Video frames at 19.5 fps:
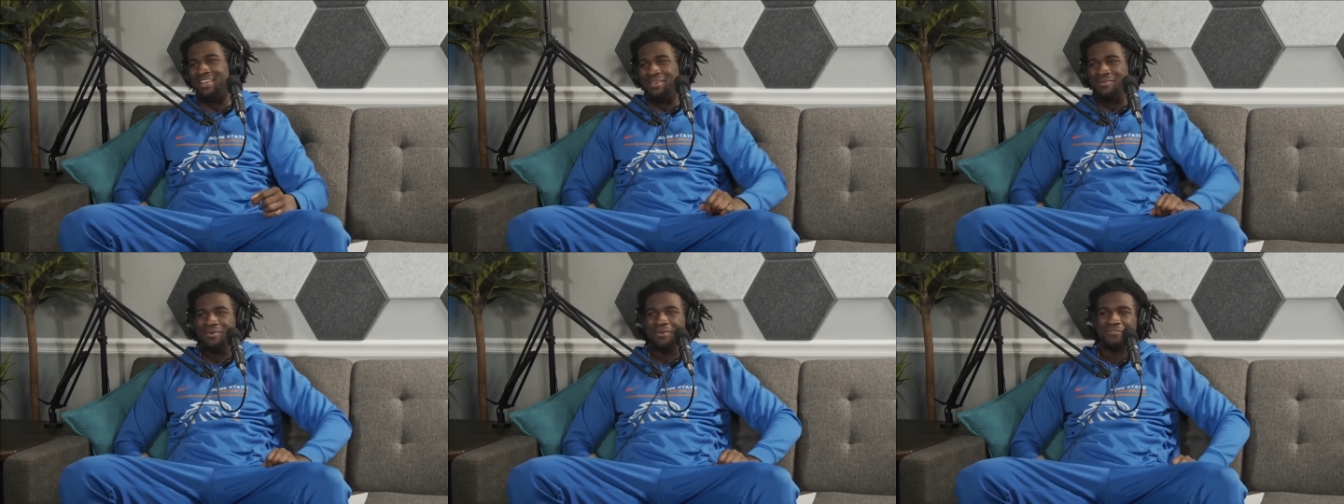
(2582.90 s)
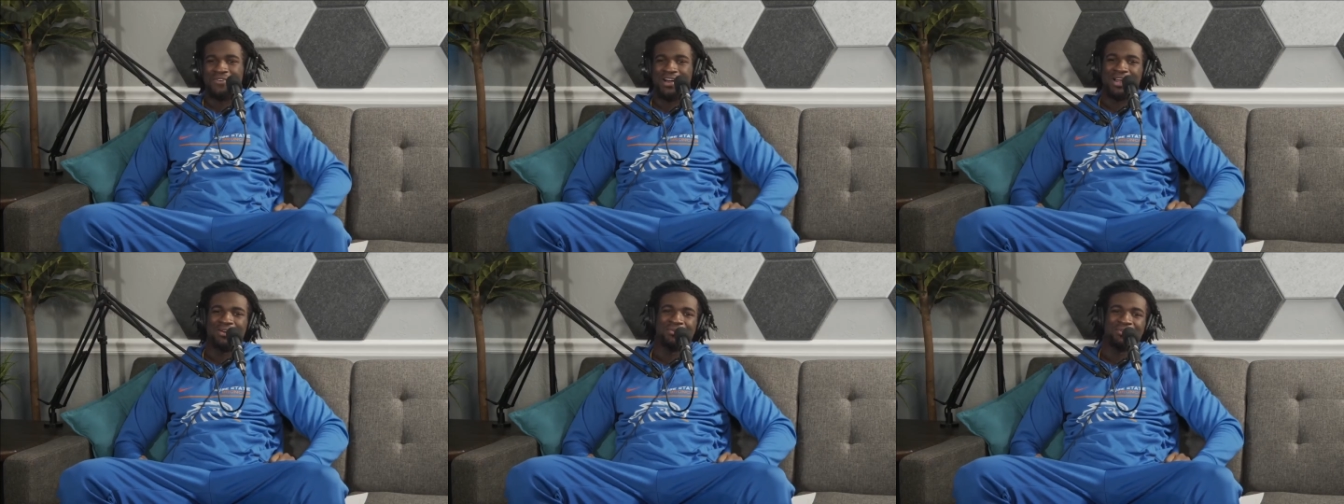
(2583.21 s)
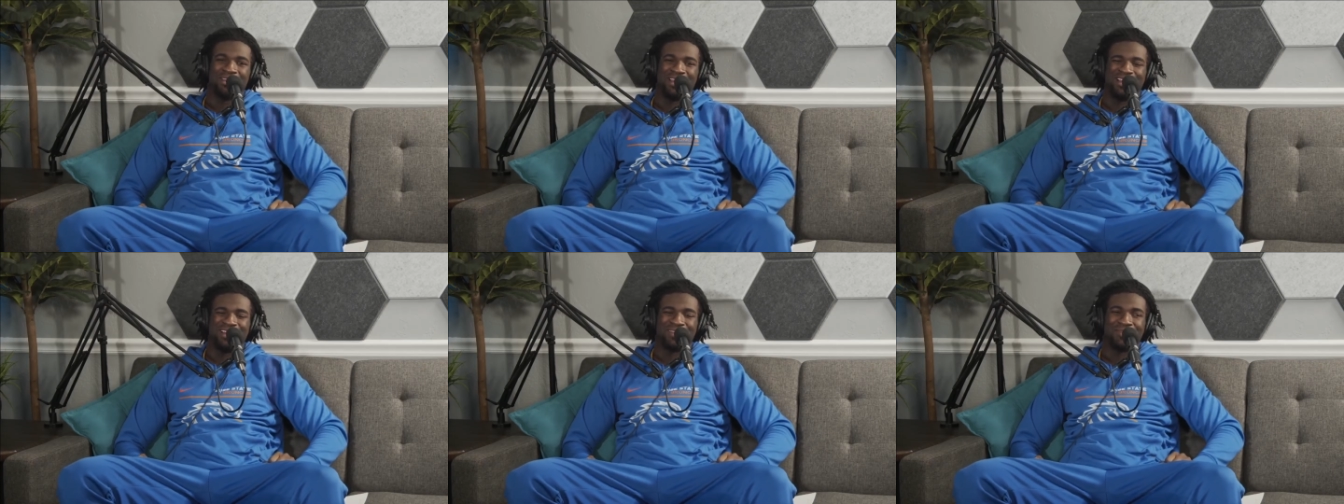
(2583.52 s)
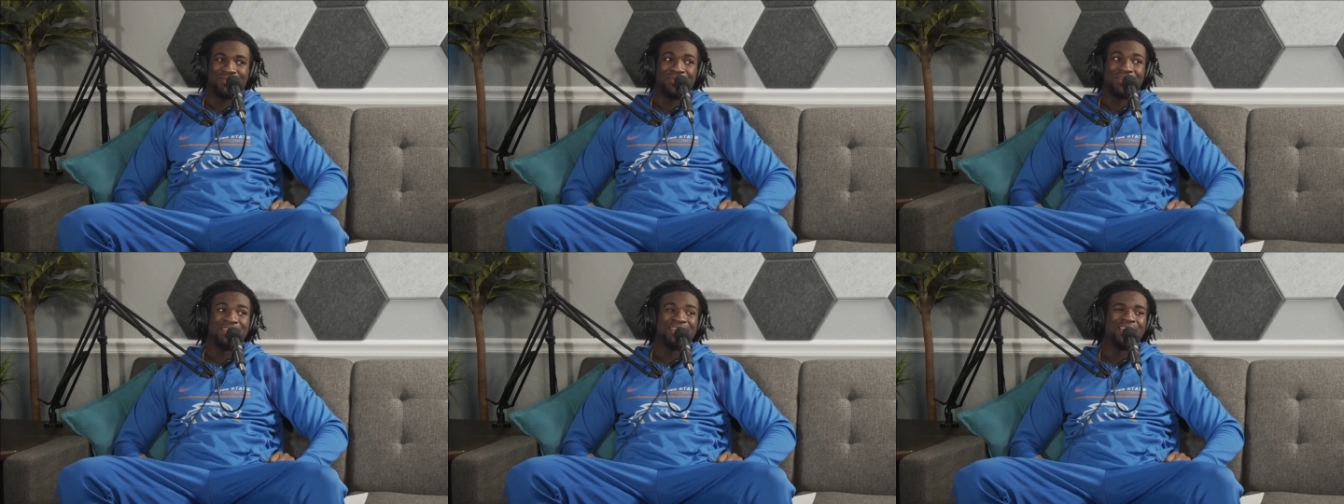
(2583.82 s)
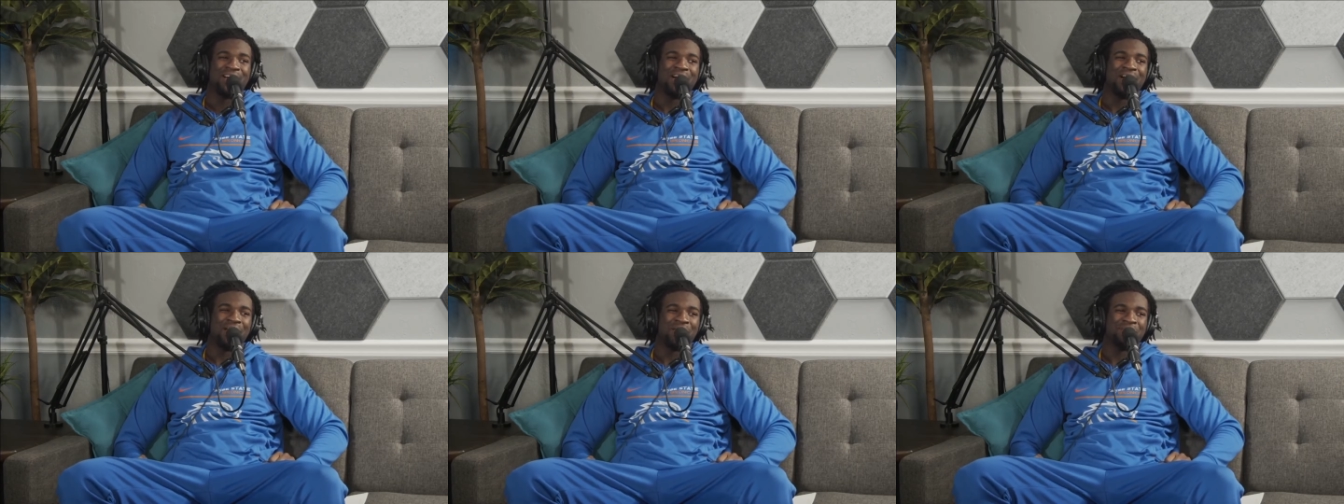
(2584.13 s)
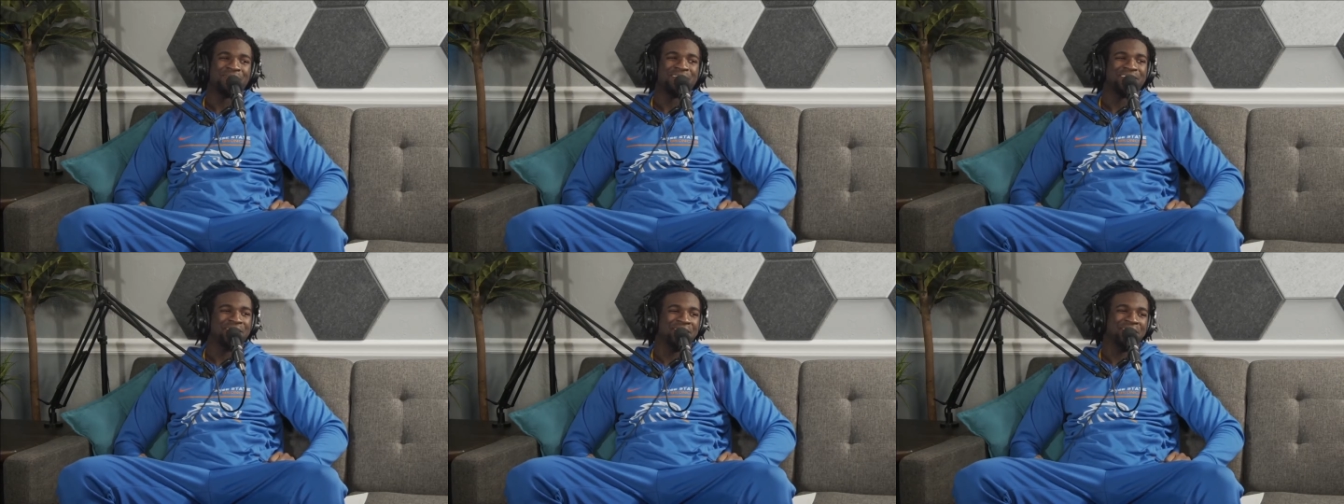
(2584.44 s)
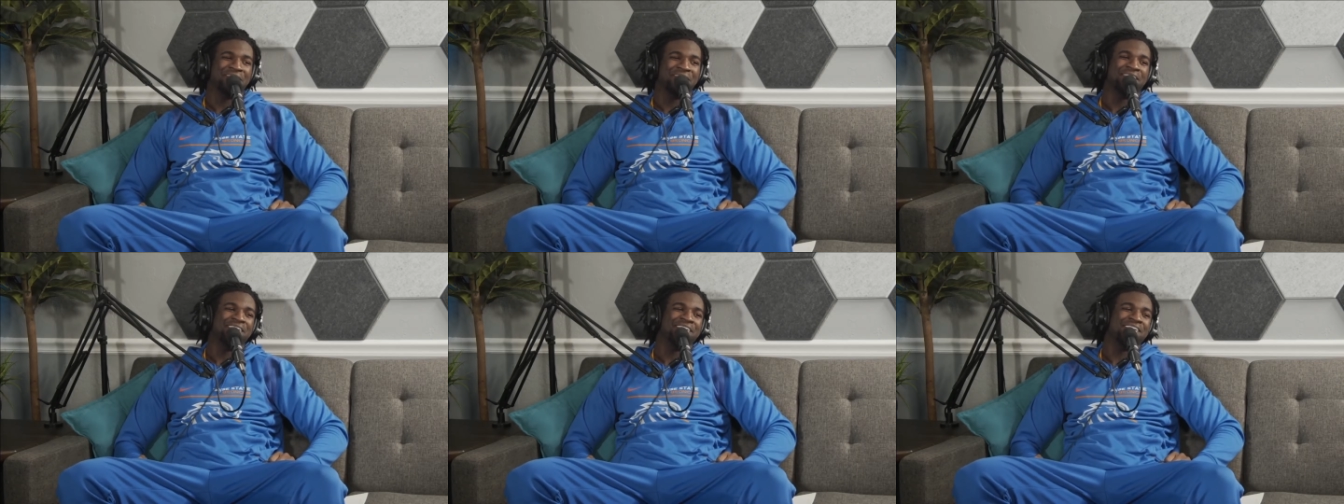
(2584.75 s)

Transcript: He went viral like 3 times. So